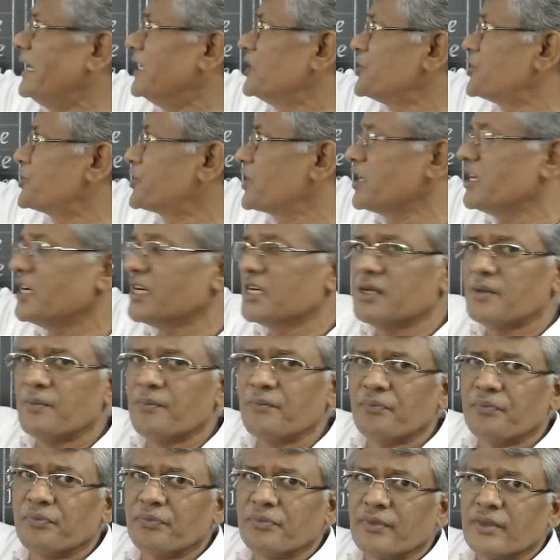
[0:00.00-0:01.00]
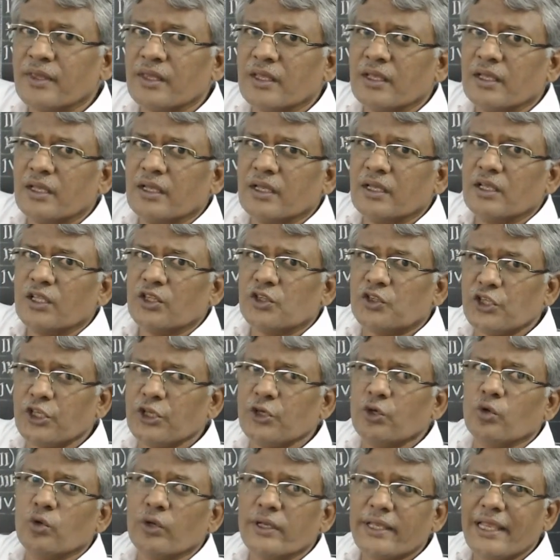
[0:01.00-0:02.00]
Je, tu,
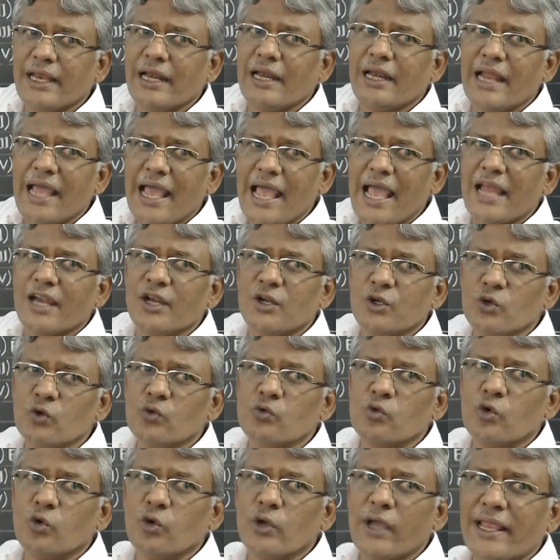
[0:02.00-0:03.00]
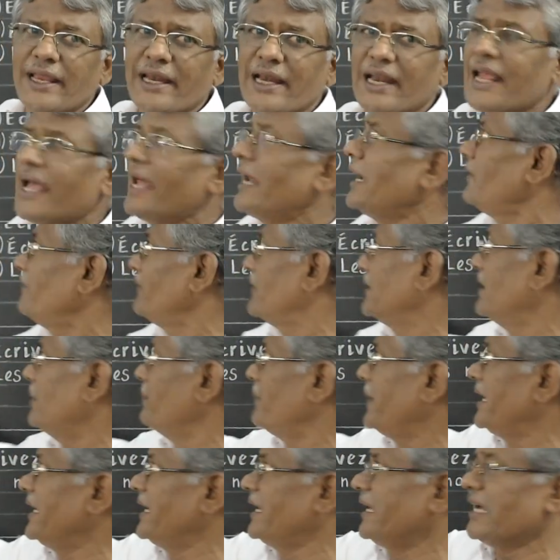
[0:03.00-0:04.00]
il, elle, nous, il, elle, with the
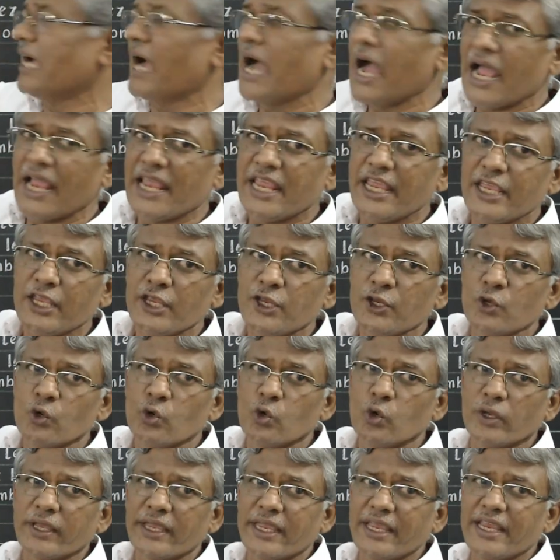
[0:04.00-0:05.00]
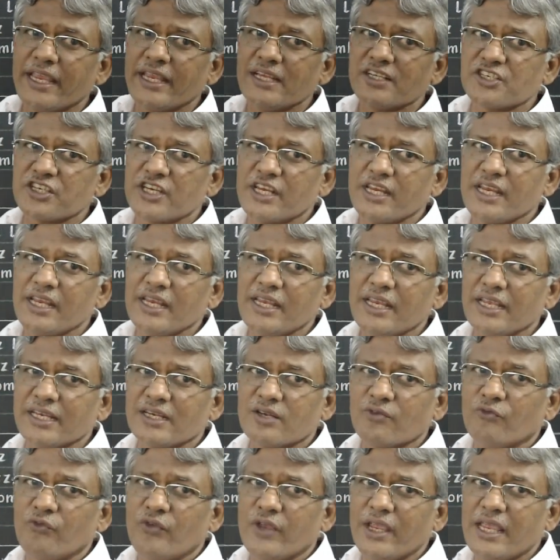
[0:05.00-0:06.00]
meaning I, you, he,
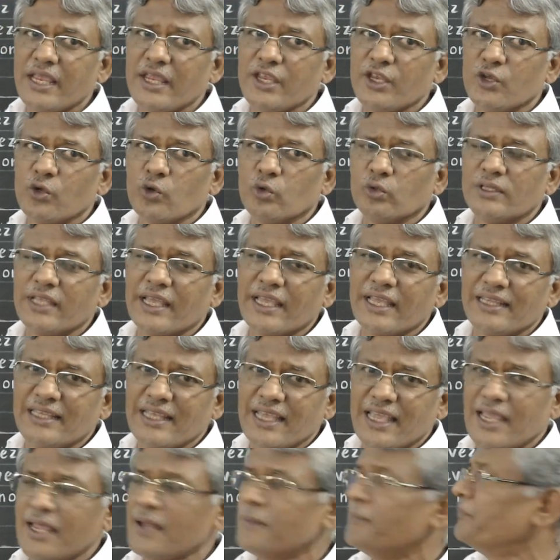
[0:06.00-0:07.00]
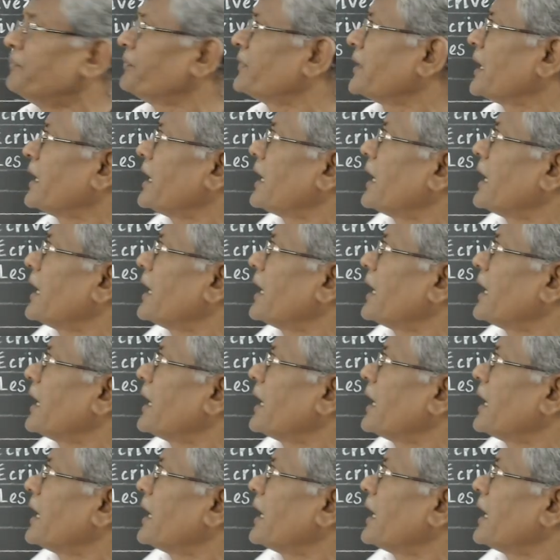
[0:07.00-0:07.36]
she, it, we, you, they.